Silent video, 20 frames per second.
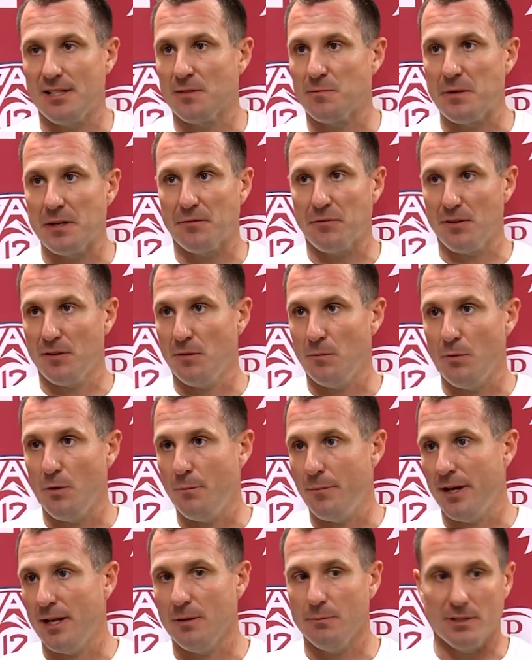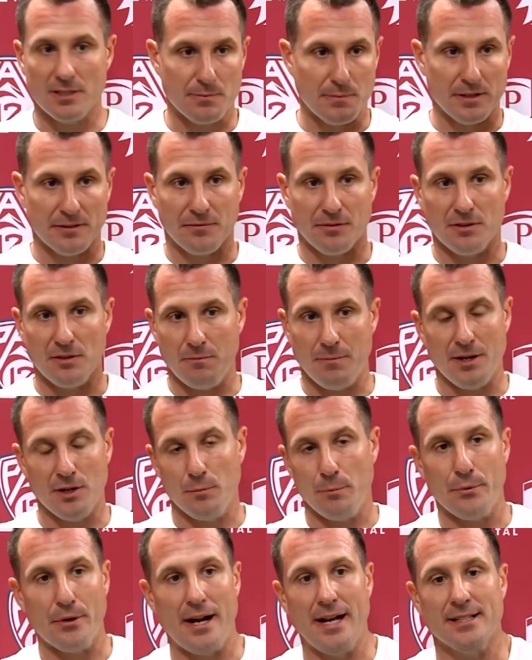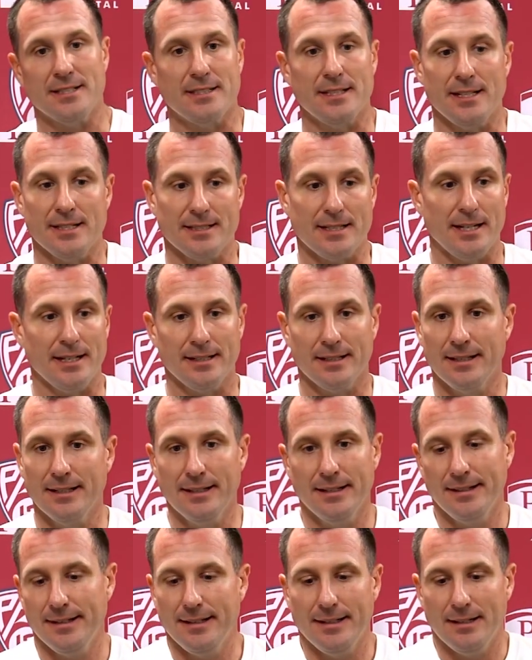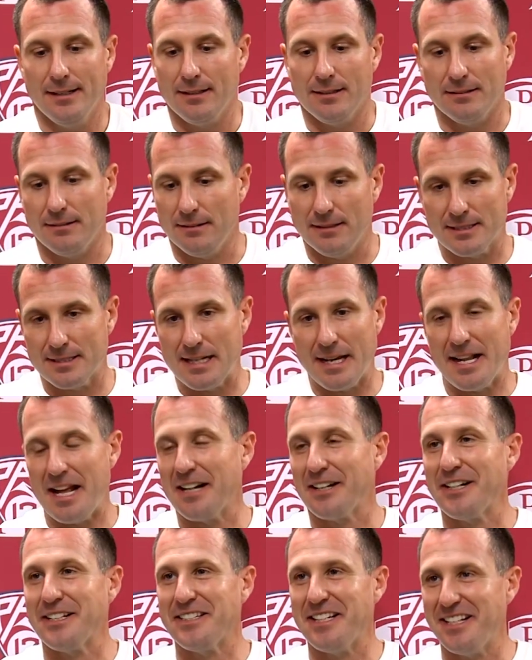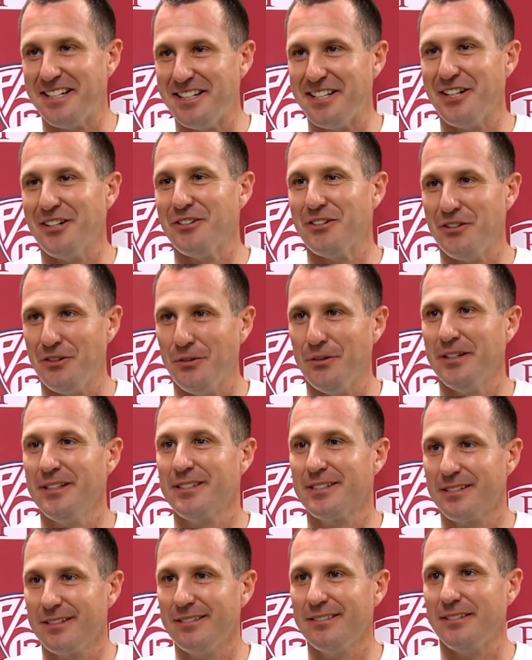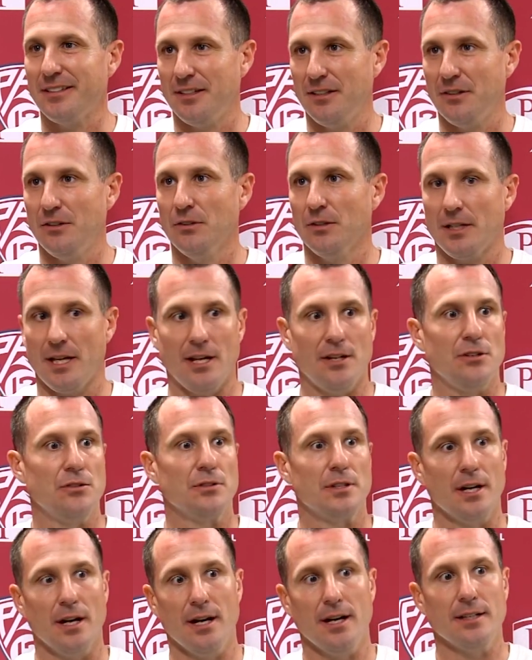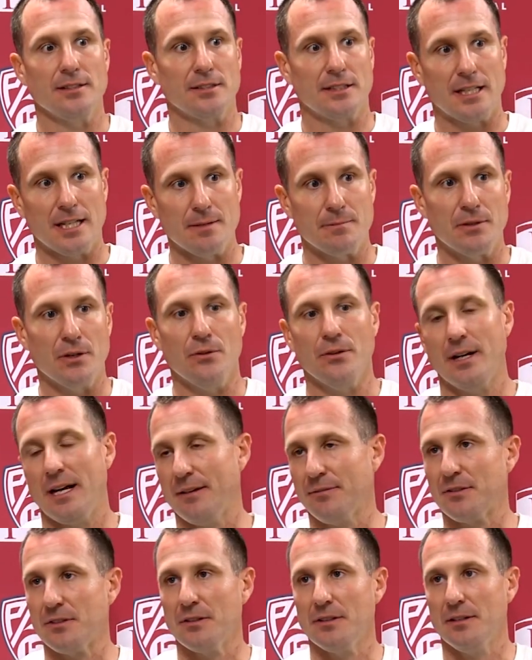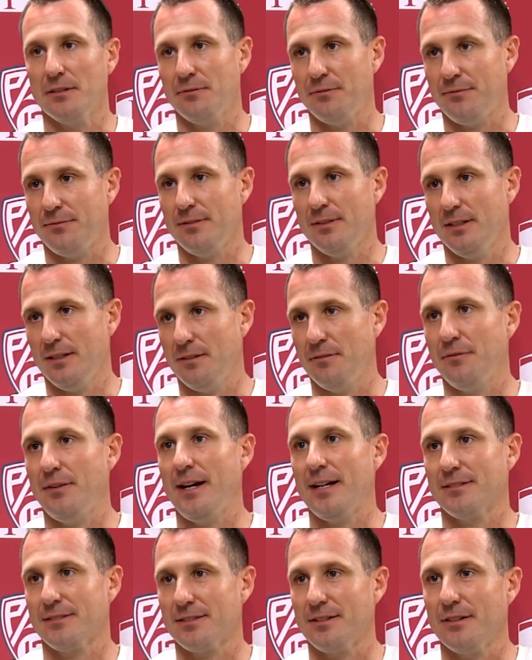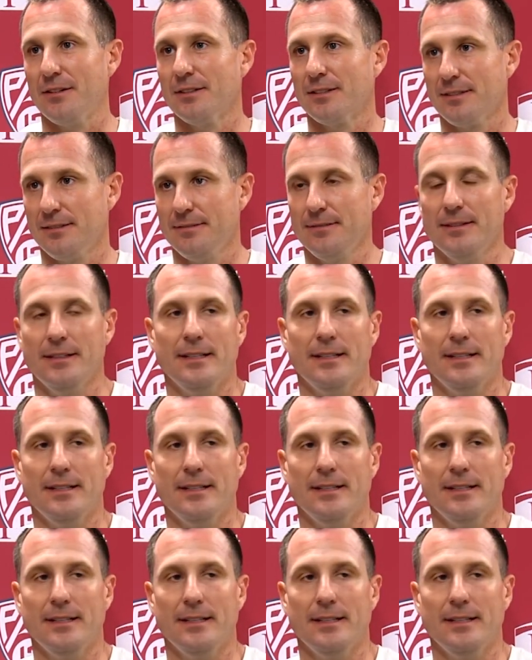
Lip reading: It's big for their momentum. It's big for their mental process. Let's not act like they didn't hear the noise. You know, can you guys keep going after a fast start?